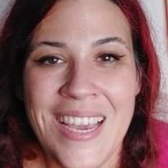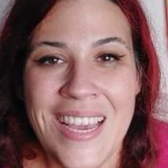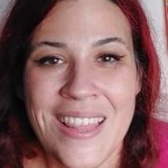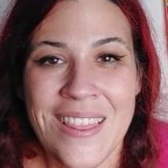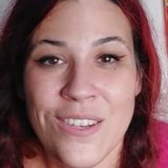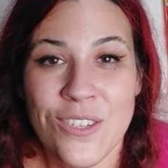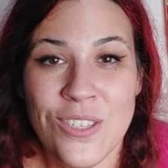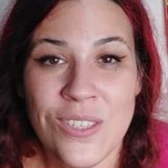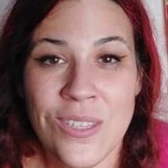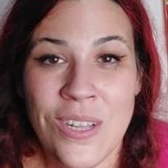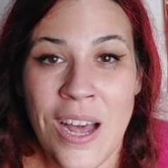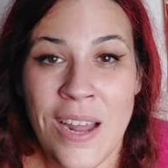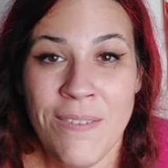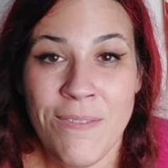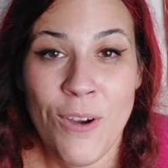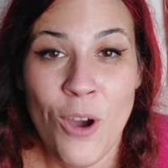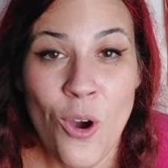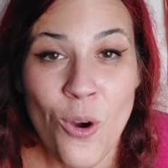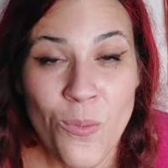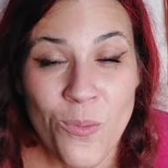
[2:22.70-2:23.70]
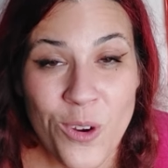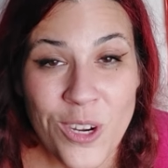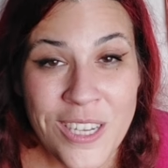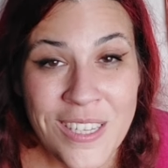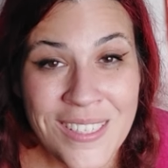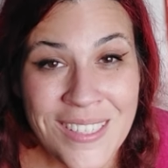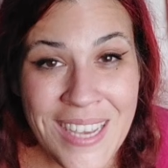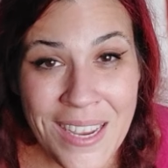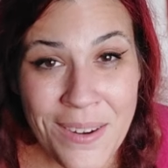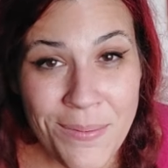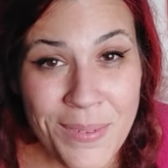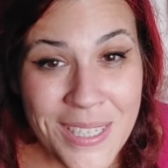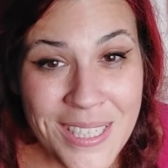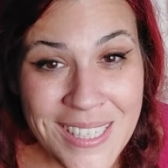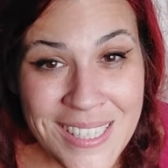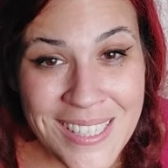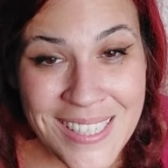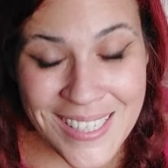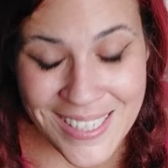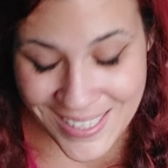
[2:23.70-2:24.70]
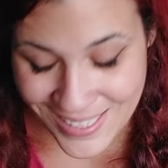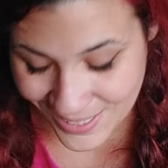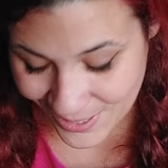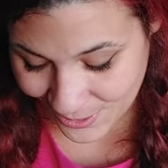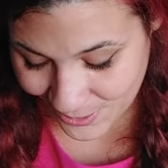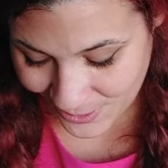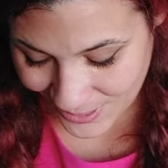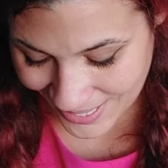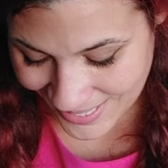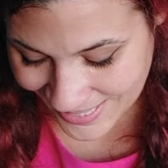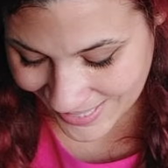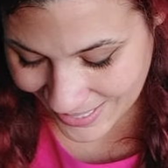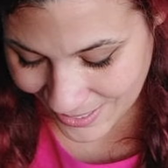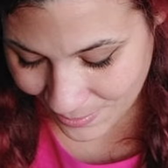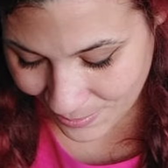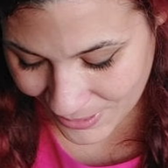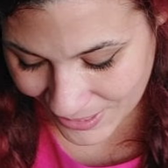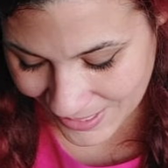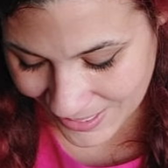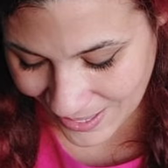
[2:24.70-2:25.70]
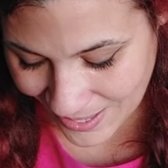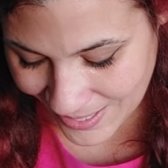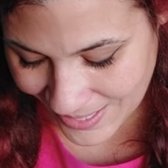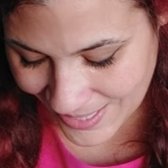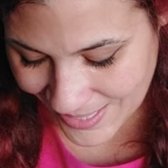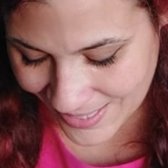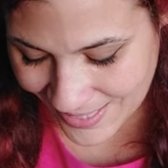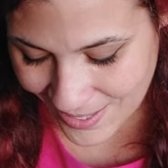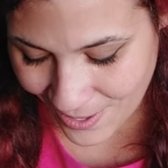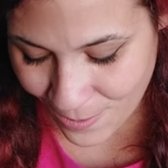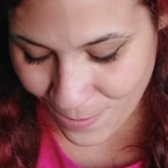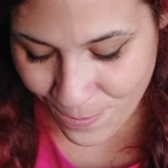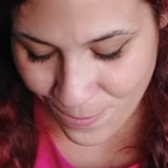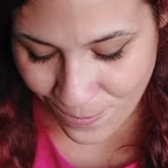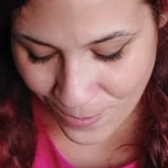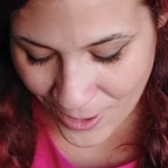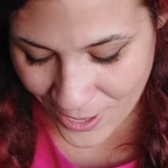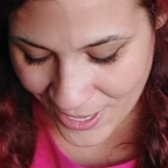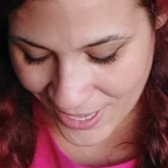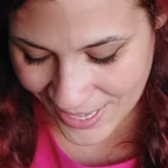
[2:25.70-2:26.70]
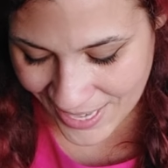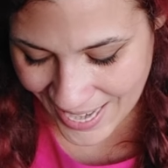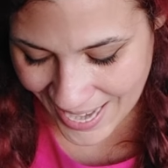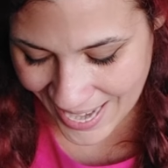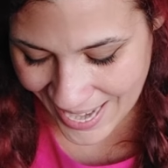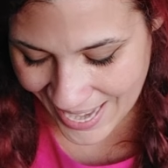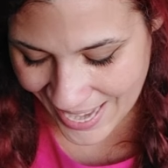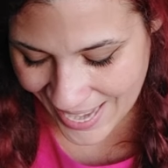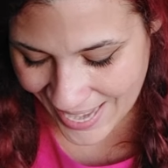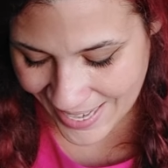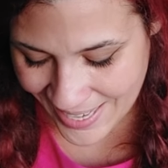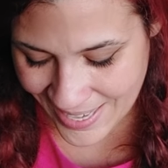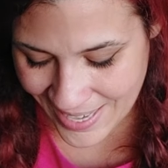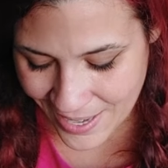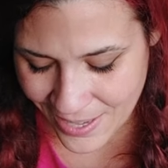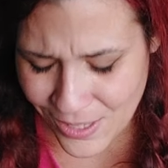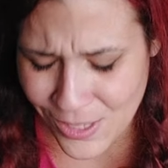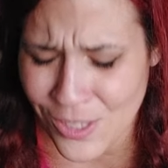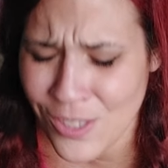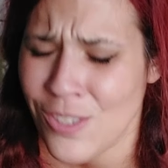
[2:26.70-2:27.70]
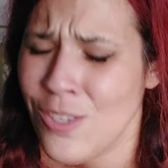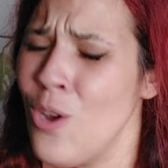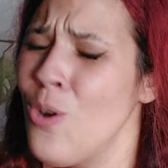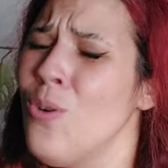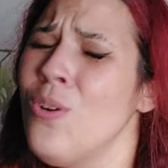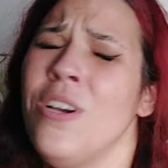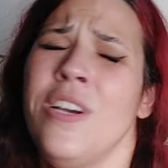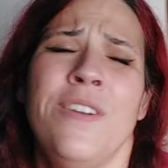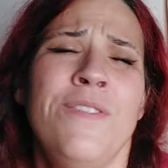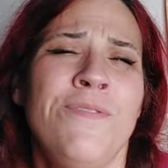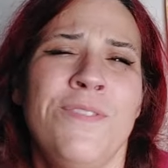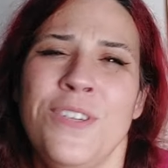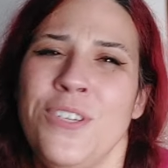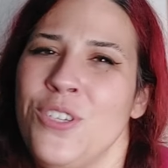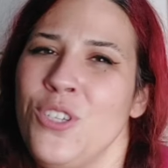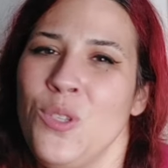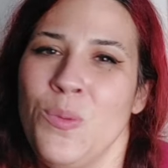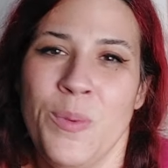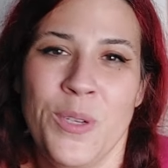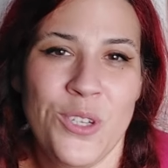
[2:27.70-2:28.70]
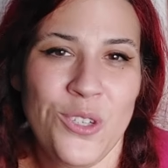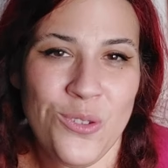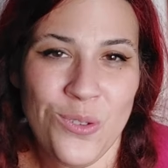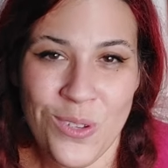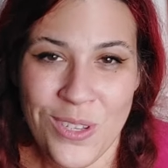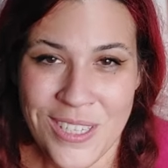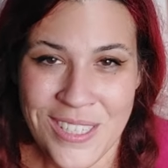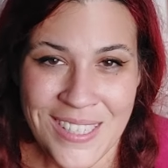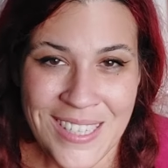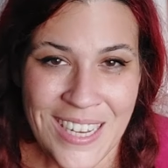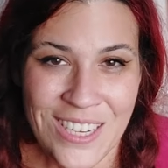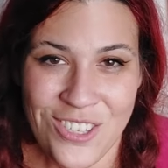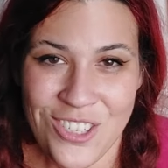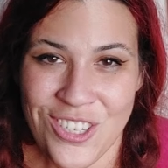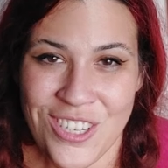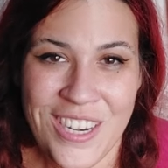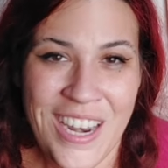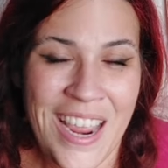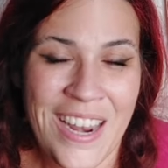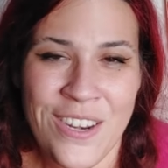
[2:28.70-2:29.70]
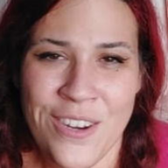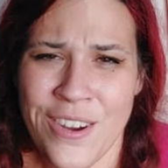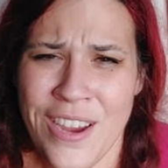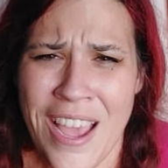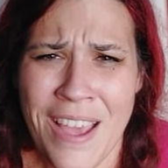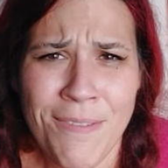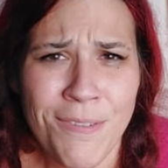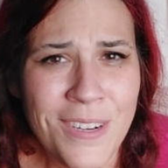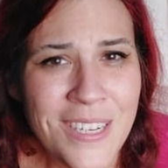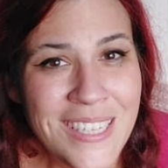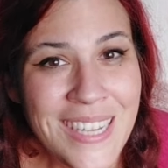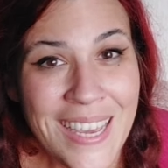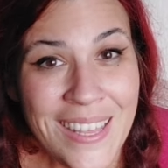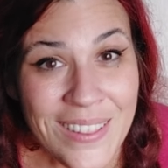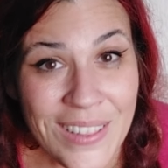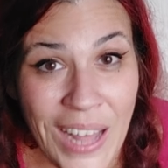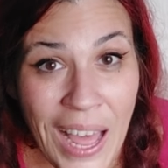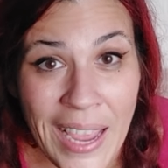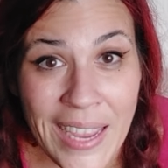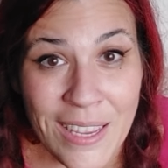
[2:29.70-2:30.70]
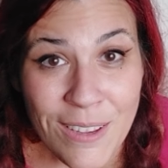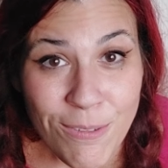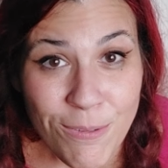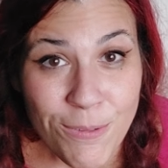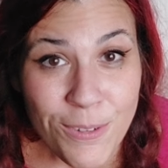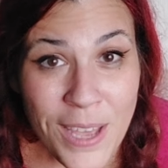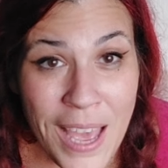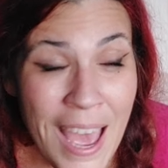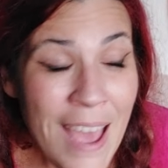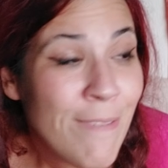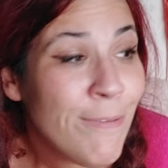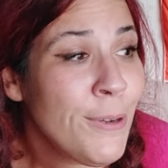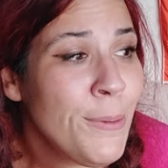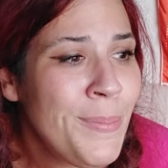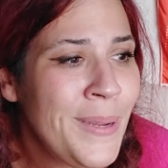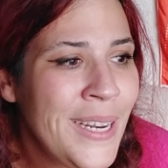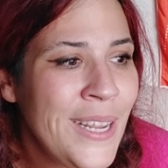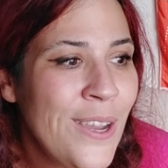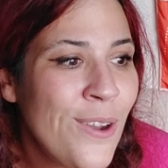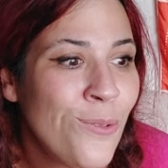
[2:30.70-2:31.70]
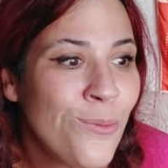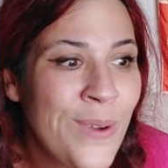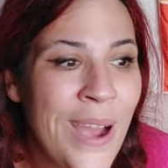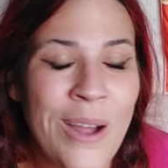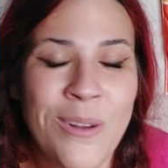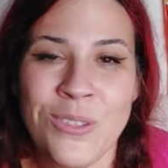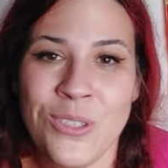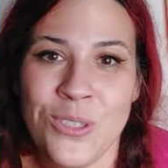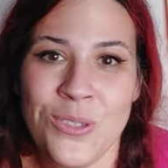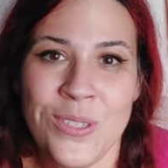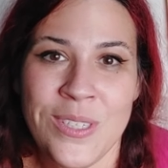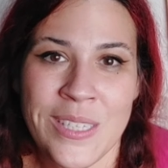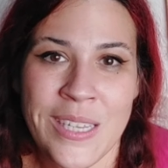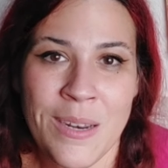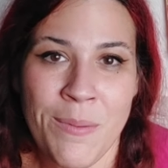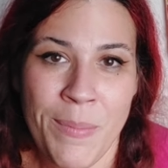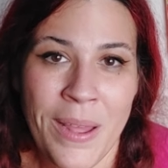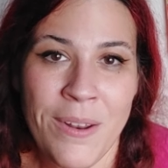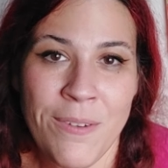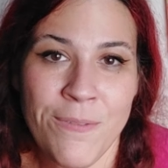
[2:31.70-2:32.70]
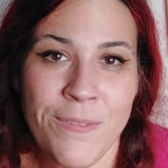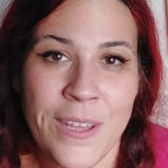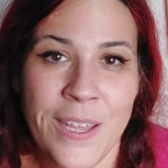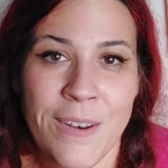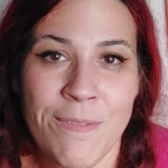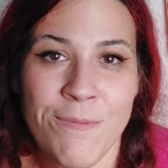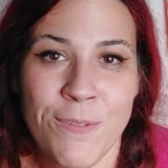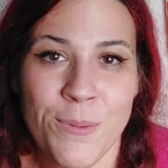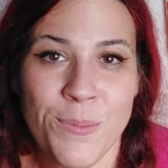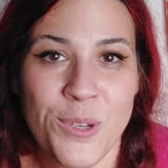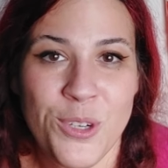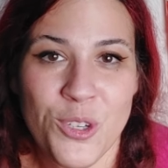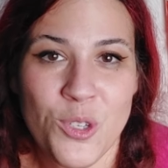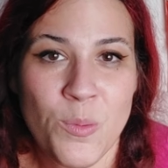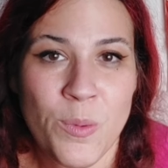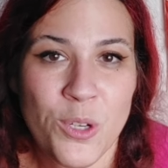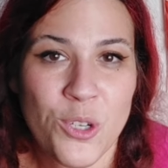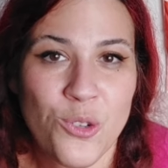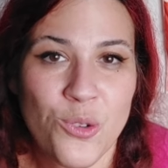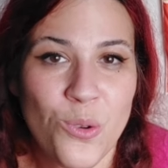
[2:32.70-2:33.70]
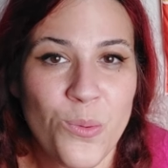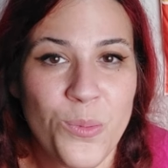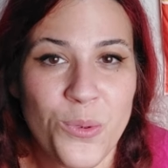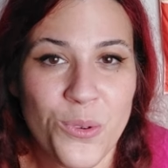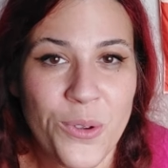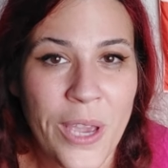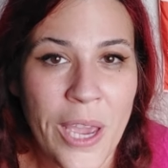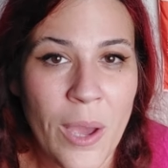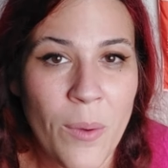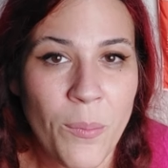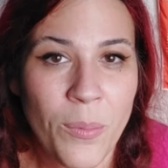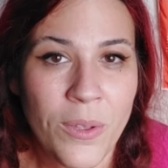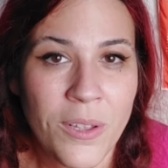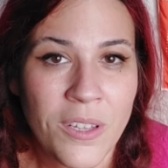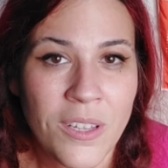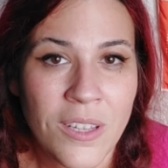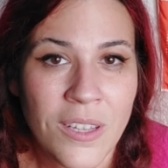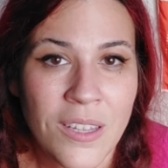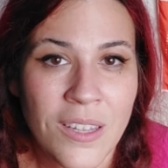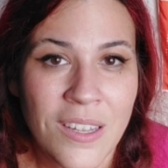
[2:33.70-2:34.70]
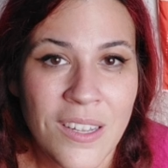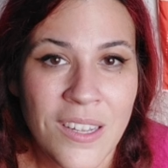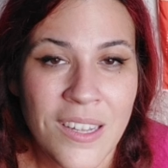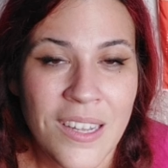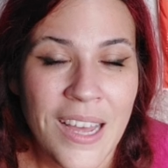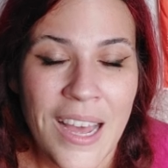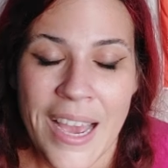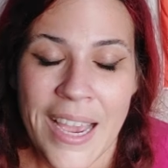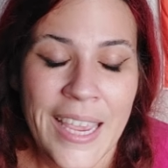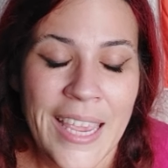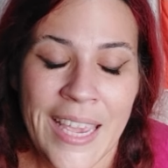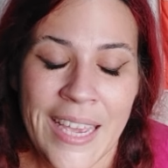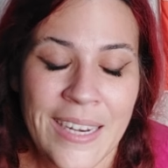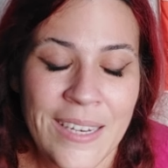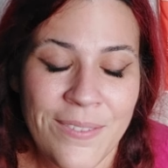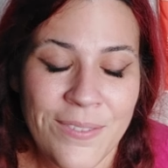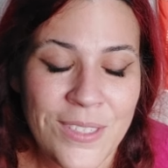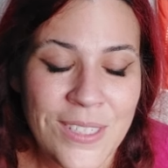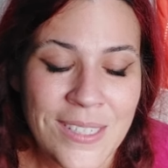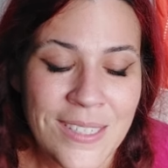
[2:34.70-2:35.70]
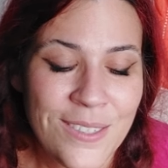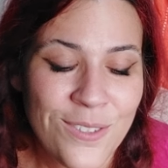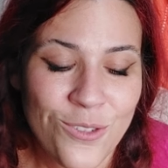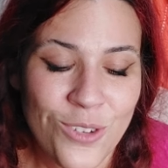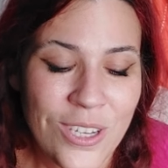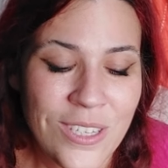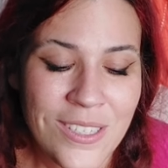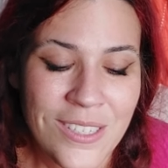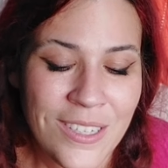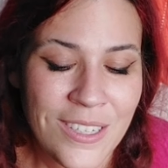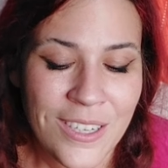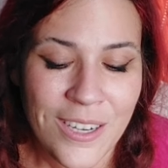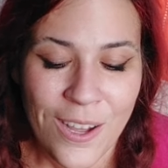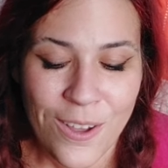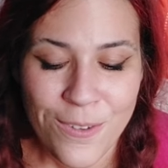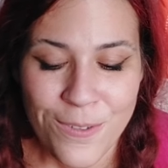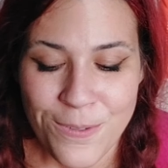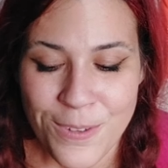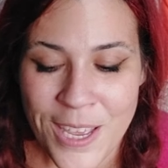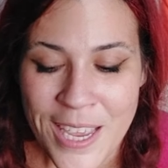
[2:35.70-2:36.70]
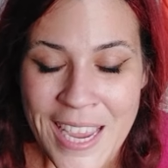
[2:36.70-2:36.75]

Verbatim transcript: There's a lot of homework assignments to do. It's going to be tons of fun and so good for your spiritual ascension and your everyday life. Everybody around you is going to benefit from your spiritual boot camp. I can't even stress it enough.